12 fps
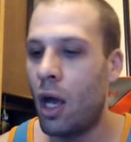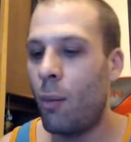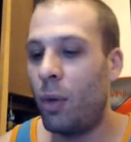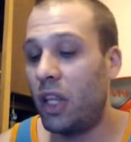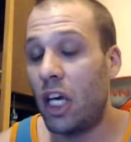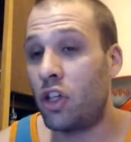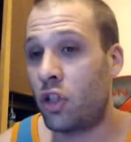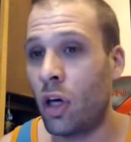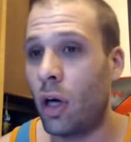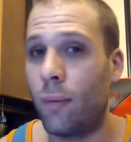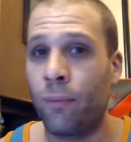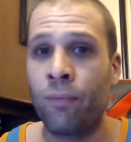But they
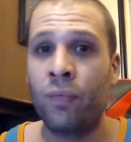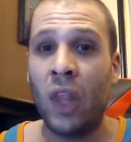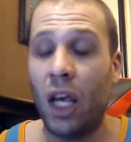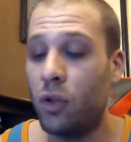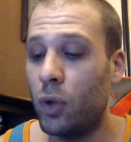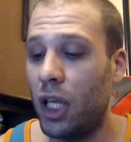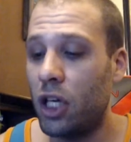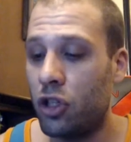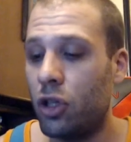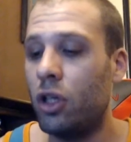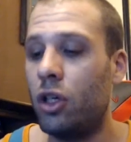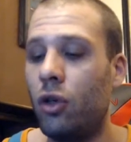should. That's what they
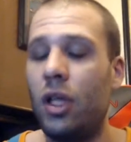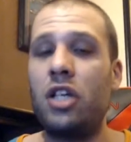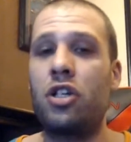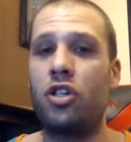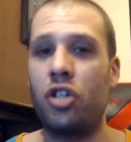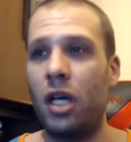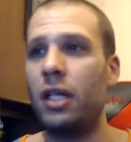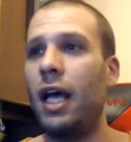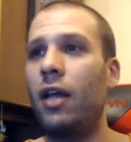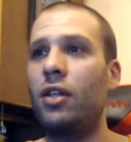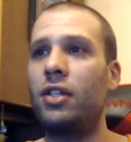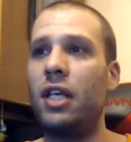should do. They should shut
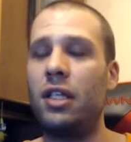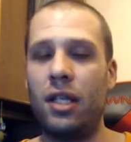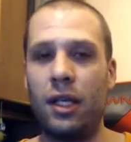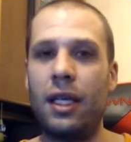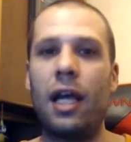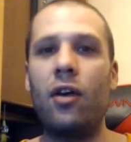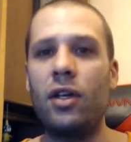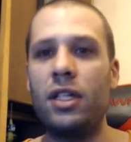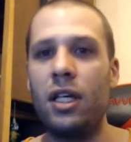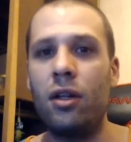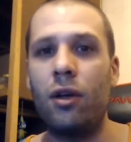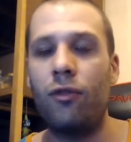down the season,
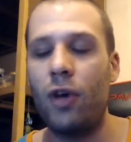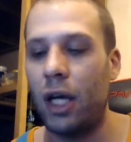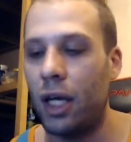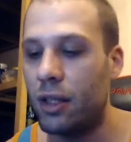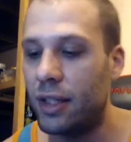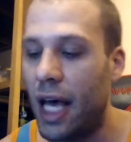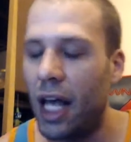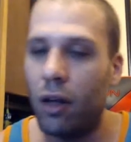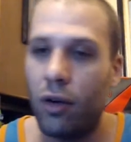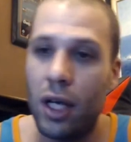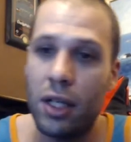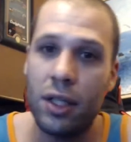guarantee their fucking
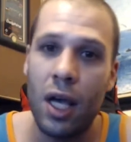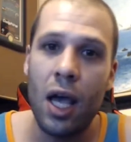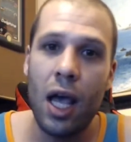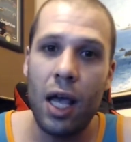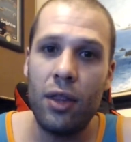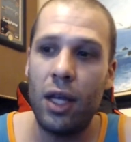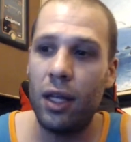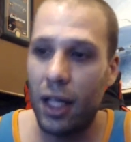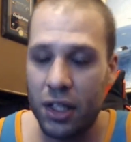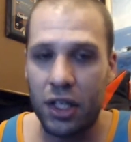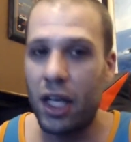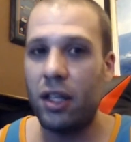salaries, and then
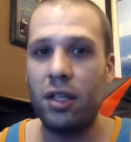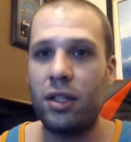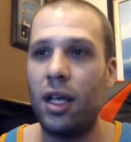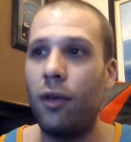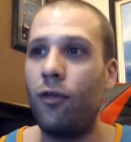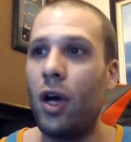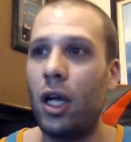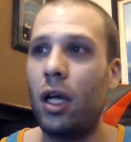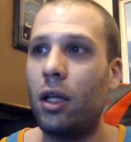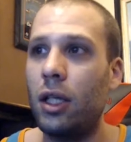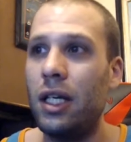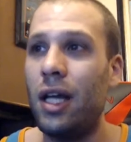let's get this thing fucking
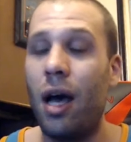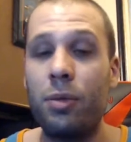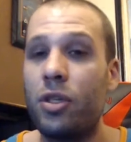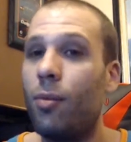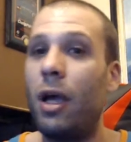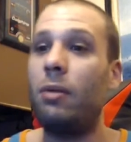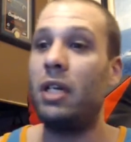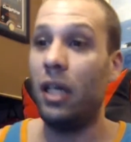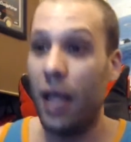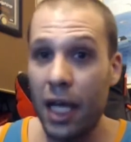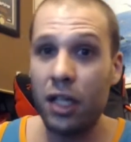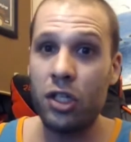cleaned up so maybe
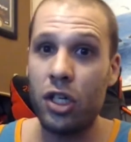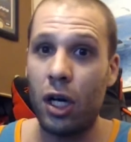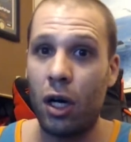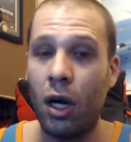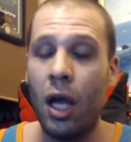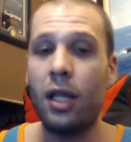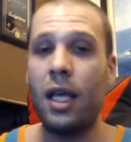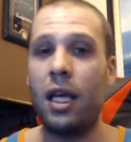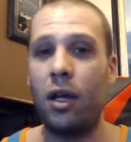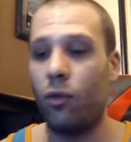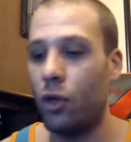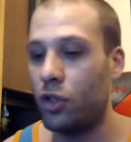next year they
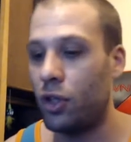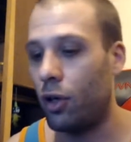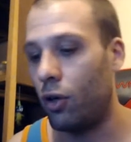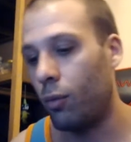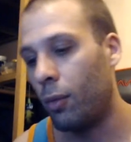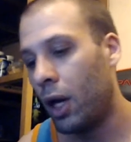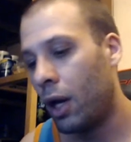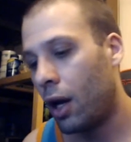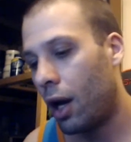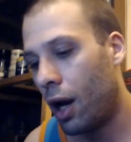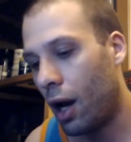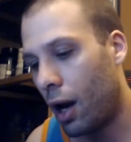can resume.
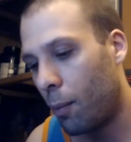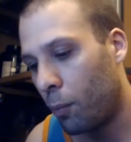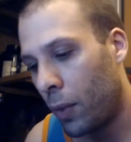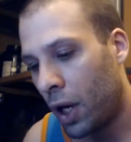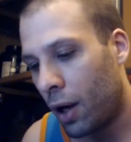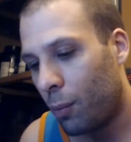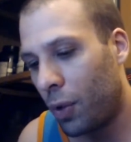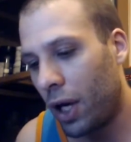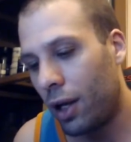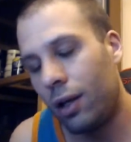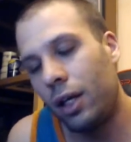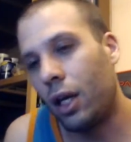
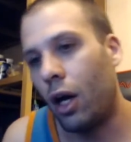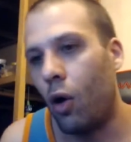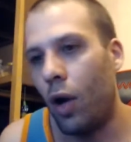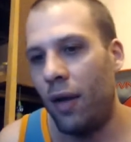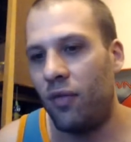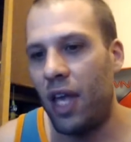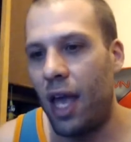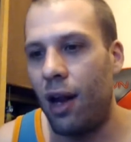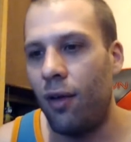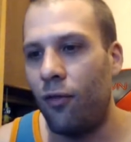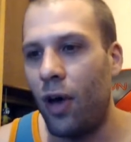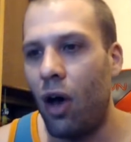But, you know, if the
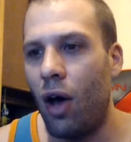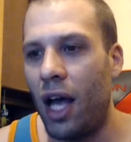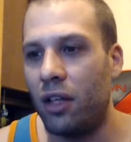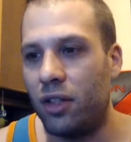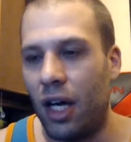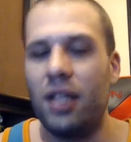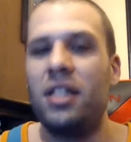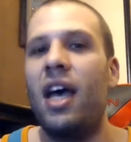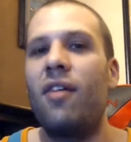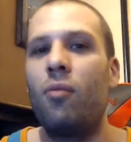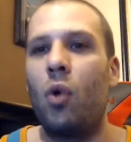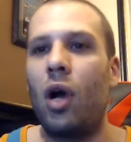NFL does
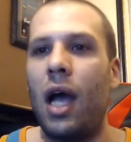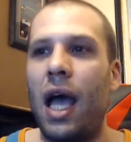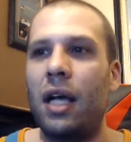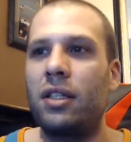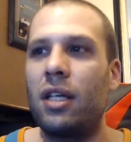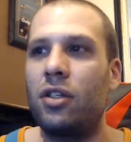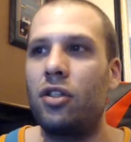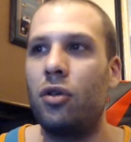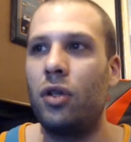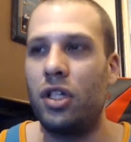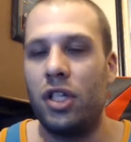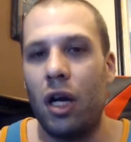have more access to
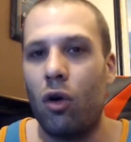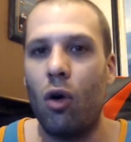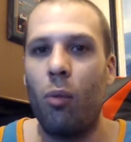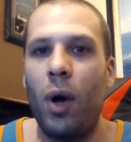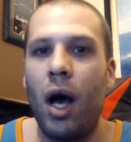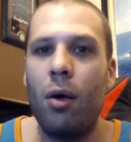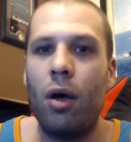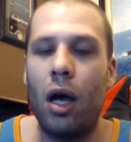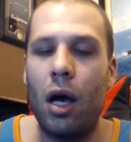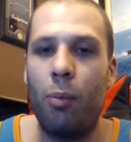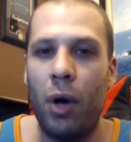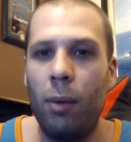the general
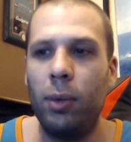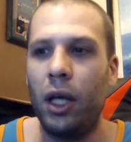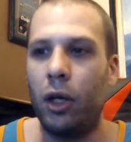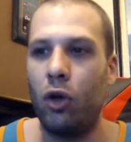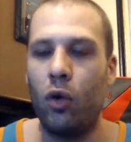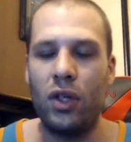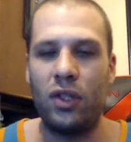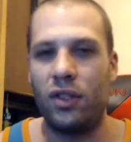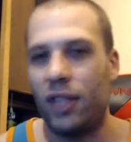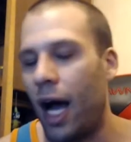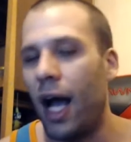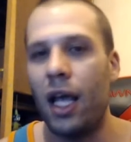public, who is
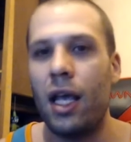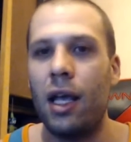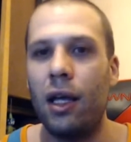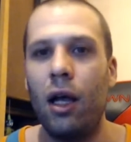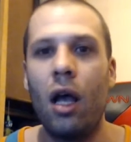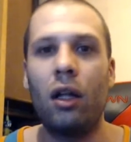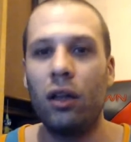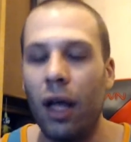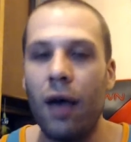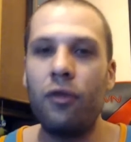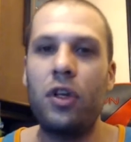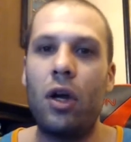dying
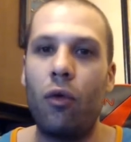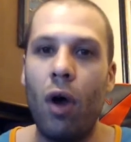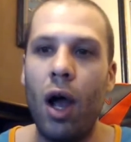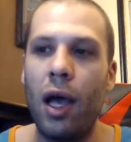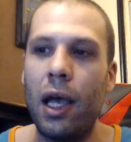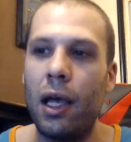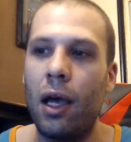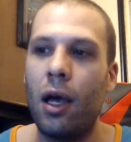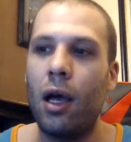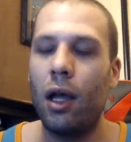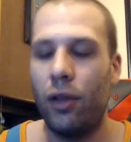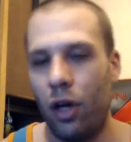left and right,
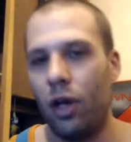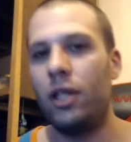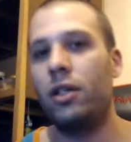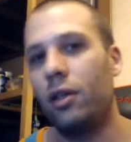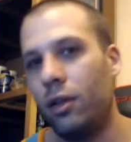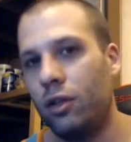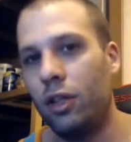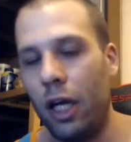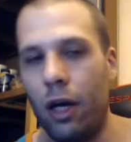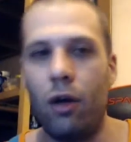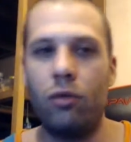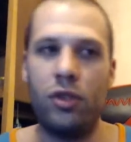there, you
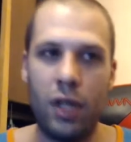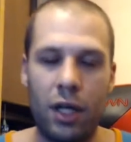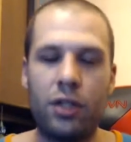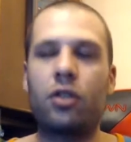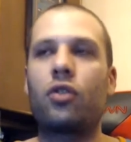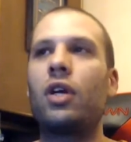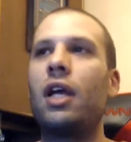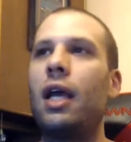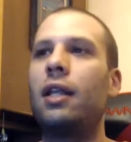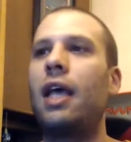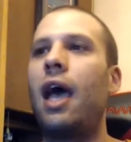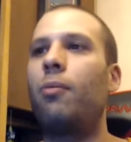know, does
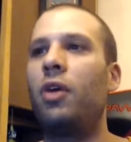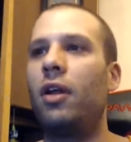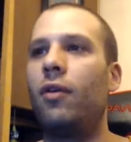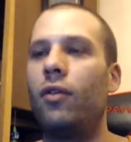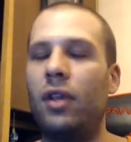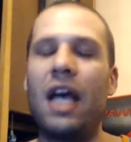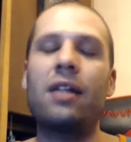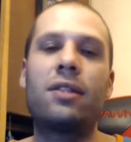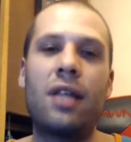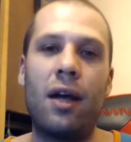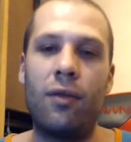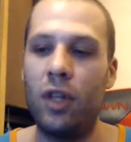create that bit of that
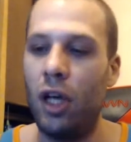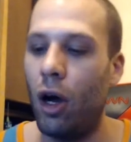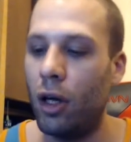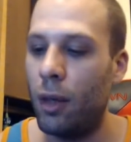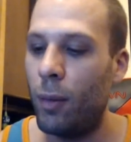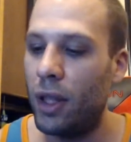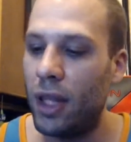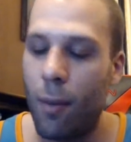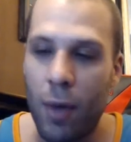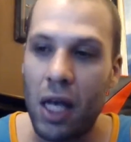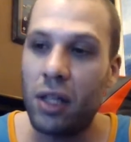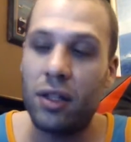side of the argument that
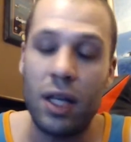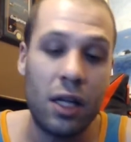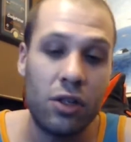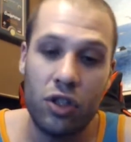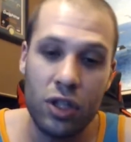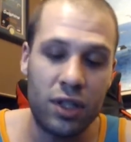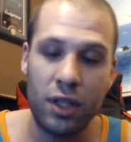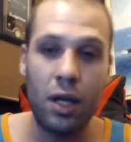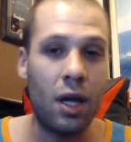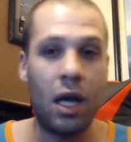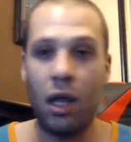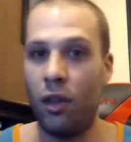makes things just
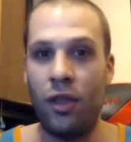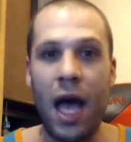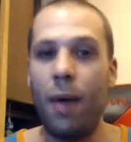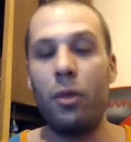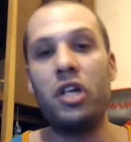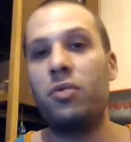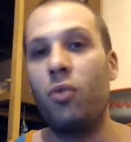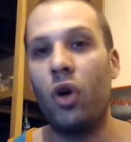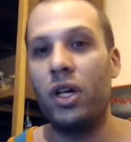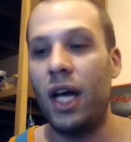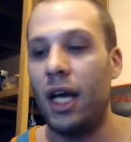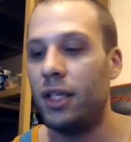that much more
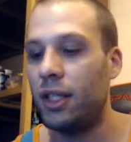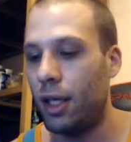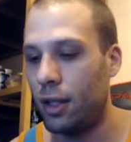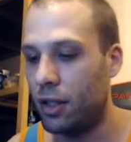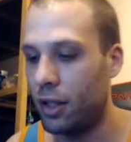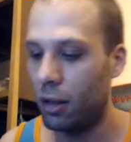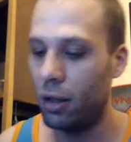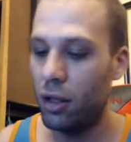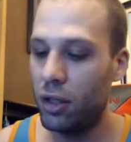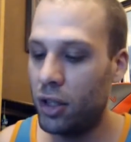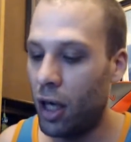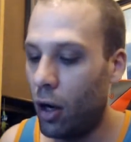dicey.
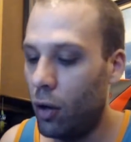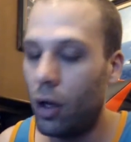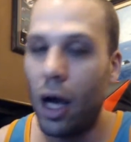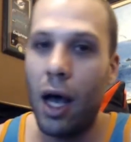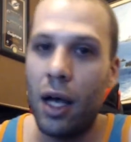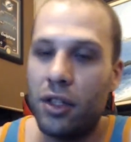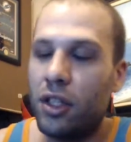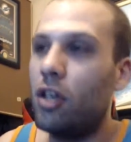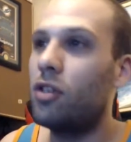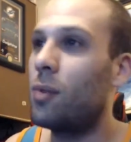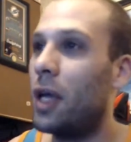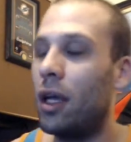So,
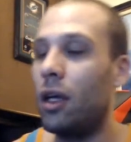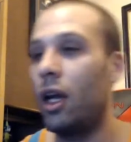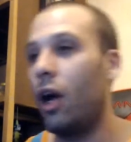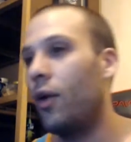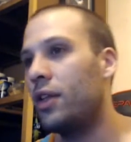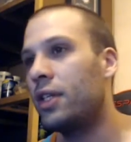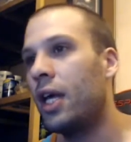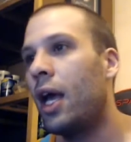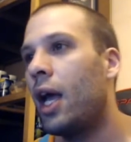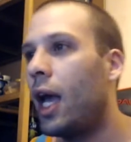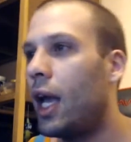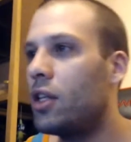excuse me, you know, it's
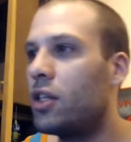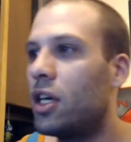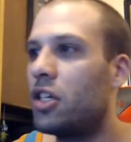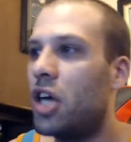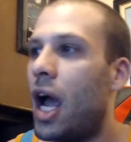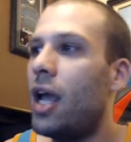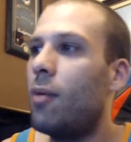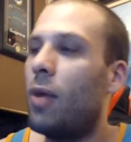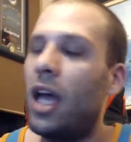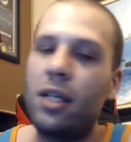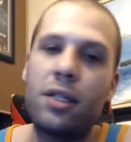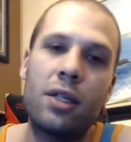a giant
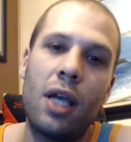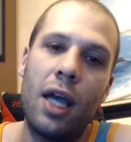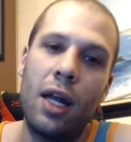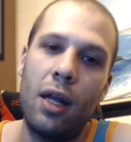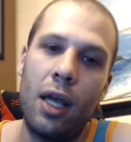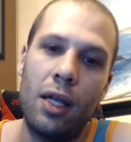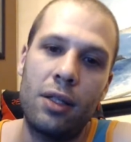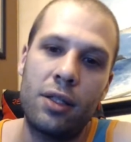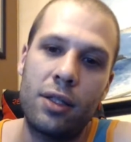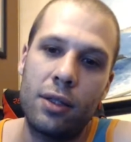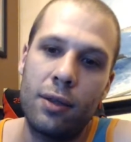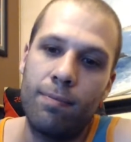mess, and
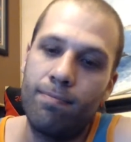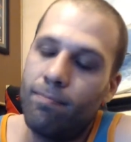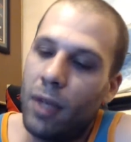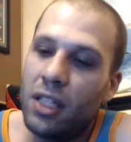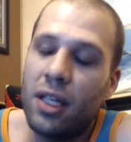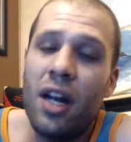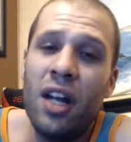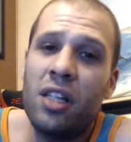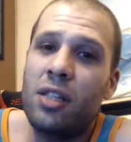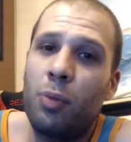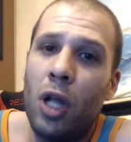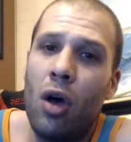it's going to
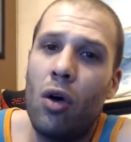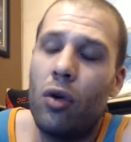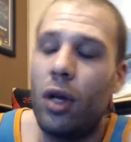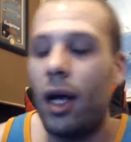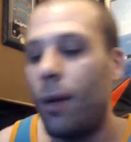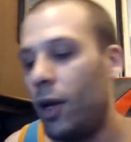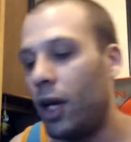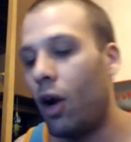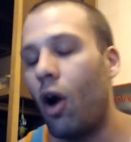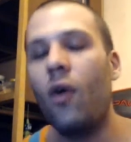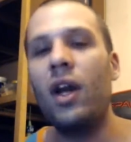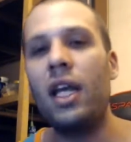explode. I mean, it
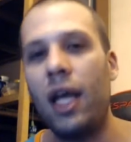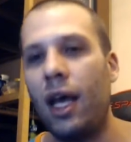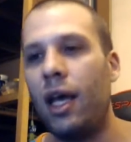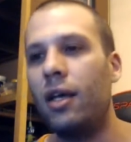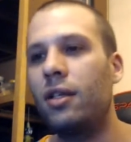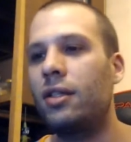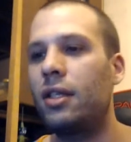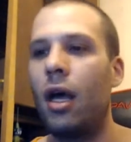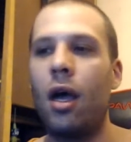already is.